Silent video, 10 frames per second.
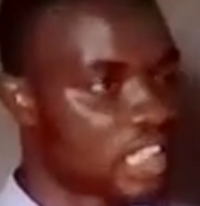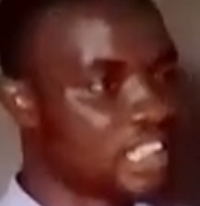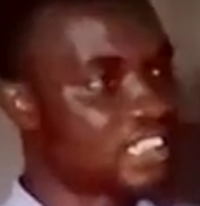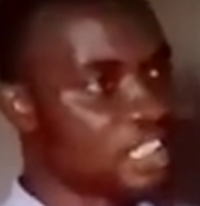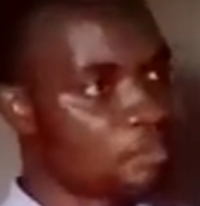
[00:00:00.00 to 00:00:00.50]

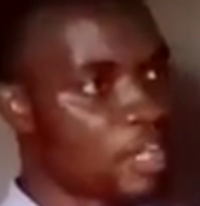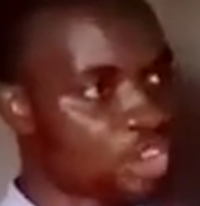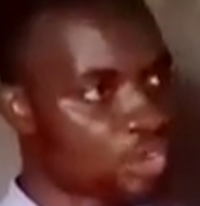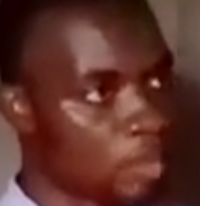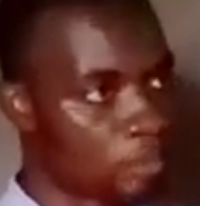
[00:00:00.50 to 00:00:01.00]
is
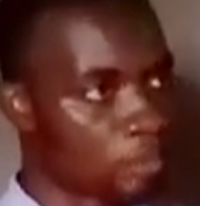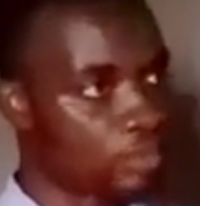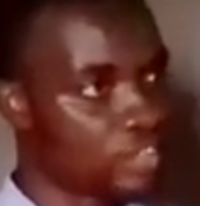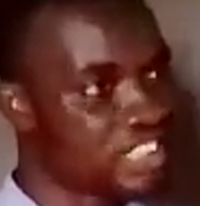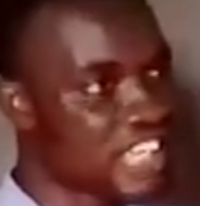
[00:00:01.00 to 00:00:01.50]

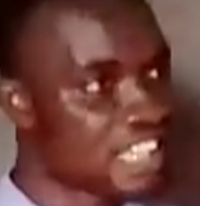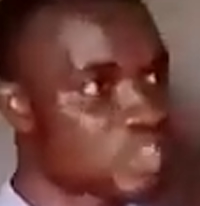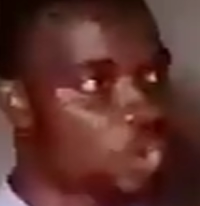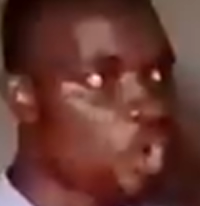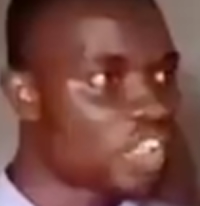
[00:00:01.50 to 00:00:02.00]
immeasurable,
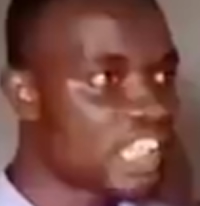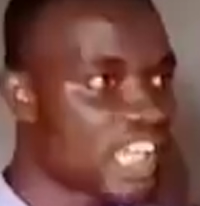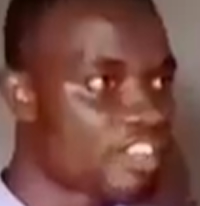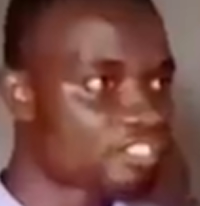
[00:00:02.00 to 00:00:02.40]
yet only